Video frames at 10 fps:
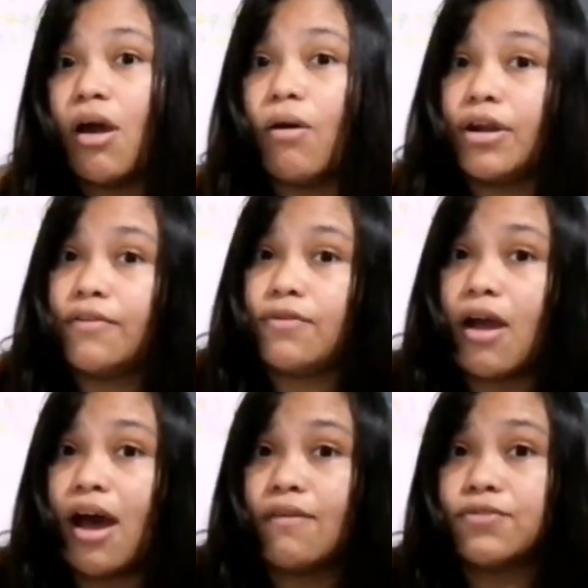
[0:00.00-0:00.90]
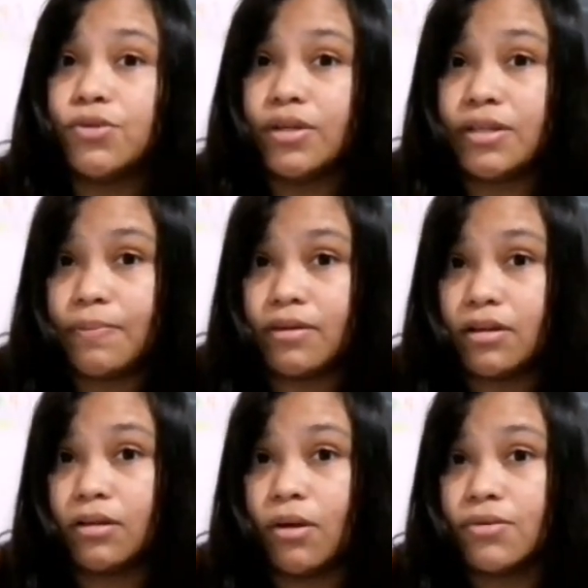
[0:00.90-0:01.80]
or if you have two
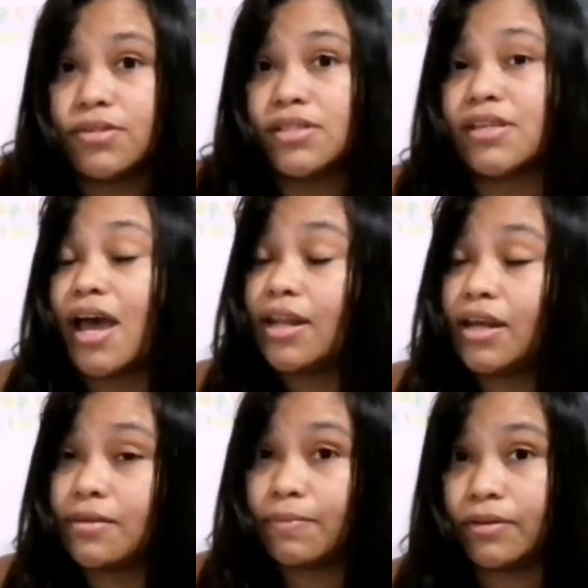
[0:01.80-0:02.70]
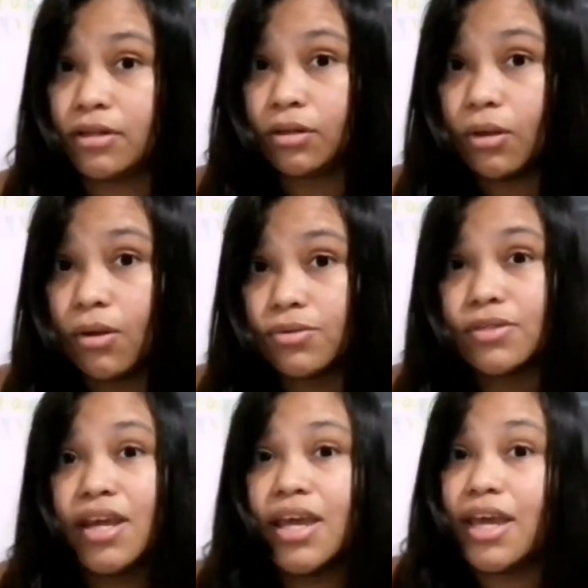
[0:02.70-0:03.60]
independent clauses and a dependent clause,